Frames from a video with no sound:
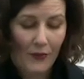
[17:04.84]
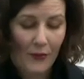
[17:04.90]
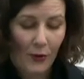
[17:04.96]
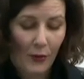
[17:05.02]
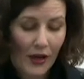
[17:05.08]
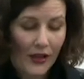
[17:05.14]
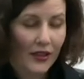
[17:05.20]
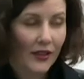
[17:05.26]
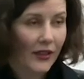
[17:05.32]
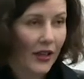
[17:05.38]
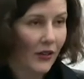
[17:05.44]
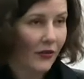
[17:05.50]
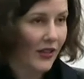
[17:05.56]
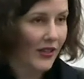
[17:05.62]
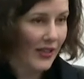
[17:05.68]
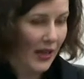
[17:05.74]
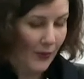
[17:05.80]
One
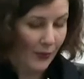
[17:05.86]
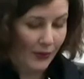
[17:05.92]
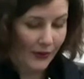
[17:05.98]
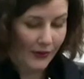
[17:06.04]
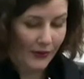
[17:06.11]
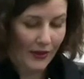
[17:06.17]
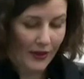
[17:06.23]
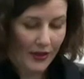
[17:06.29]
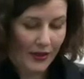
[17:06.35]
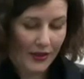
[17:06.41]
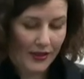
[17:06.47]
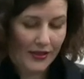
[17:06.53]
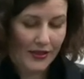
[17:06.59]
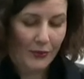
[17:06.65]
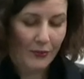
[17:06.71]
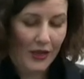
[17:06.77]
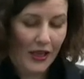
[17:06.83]
clear example
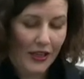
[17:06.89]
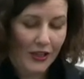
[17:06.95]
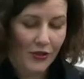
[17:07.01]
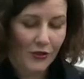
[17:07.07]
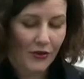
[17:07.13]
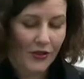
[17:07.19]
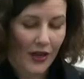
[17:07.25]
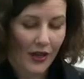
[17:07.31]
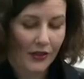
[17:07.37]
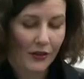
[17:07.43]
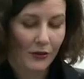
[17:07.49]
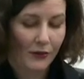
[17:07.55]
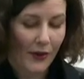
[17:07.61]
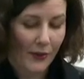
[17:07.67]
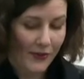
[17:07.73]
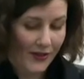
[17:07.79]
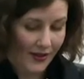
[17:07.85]
is the means to
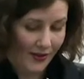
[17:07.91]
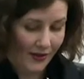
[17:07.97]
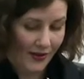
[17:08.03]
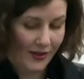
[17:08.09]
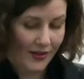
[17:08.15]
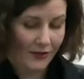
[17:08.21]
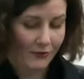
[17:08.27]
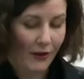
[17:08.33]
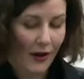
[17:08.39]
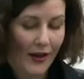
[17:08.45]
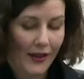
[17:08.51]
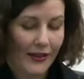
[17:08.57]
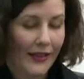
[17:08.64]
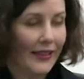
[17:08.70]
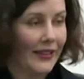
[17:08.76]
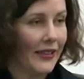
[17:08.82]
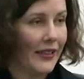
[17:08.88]
tackle websites
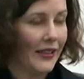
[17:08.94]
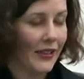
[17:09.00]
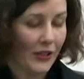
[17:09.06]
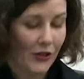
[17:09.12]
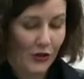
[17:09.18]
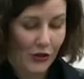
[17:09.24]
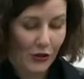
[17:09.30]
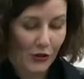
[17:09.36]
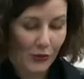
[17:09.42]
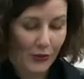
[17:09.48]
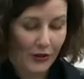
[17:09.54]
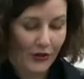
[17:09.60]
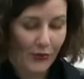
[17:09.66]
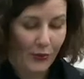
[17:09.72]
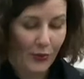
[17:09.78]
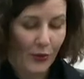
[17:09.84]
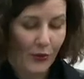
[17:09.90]
violating
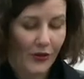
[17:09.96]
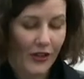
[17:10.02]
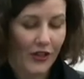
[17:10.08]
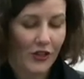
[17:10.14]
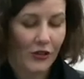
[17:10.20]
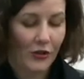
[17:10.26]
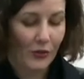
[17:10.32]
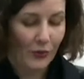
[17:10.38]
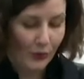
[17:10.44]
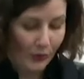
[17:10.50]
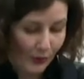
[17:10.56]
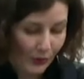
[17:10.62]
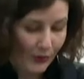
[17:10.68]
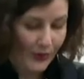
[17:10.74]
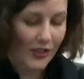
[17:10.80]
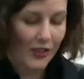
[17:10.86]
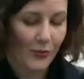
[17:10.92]
consumer protection
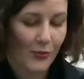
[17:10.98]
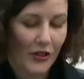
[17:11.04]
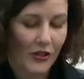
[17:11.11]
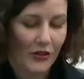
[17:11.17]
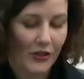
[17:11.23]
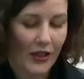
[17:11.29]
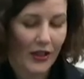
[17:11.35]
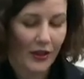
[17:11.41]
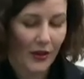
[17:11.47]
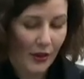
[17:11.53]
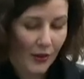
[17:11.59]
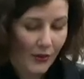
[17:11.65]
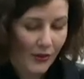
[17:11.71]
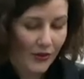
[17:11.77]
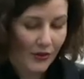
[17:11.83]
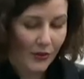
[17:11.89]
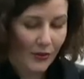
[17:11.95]
rules, especially
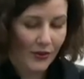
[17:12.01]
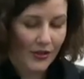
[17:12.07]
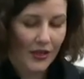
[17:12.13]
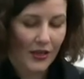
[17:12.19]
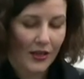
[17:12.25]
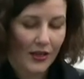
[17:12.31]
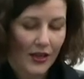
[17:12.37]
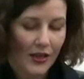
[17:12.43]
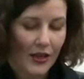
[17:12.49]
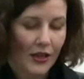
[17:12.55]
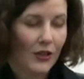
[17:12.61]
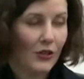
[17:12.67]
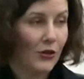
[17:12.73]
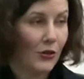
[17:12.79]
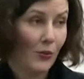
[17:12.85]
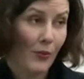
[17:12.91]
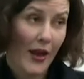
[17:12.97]
those using
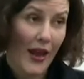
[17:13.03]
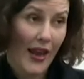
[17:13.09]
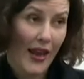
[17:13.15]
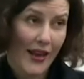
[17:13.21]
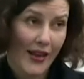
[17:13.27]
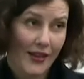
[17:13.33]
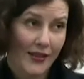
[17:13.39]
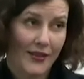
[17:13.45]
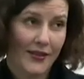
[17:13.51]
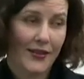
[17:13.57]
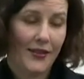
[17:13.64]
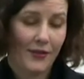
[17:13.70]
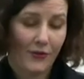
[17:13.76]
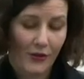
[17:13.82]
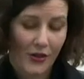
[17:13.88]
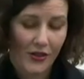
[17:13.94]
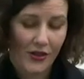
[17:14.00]
domains
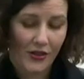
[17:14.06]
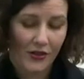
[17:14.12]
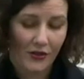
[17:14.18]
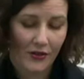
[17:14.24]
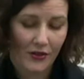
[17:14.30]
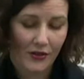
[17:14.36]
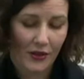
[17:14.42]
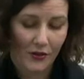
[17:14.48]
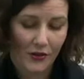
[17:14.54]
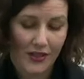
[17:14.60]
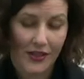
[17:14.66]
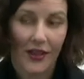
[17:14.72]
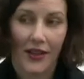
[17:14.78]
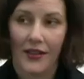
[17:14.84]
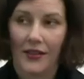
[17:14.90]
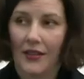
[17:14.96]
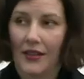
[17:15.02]
registered
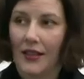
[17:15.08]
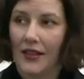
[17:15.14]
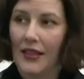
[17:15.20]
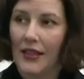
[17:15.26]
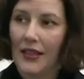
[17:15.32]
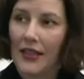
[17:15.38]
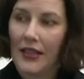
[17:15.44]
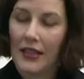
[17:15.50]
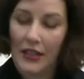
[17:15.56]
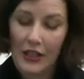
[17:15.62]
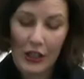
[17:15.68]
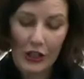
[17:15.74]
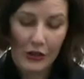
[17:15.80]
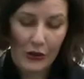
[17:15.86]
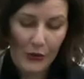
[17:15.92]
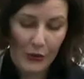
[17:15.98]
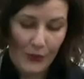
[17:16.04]
outside the
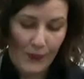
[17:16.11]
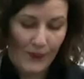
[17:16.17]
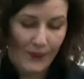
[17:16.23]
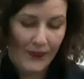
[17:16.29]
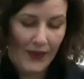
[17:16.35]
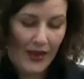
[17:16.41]
EU.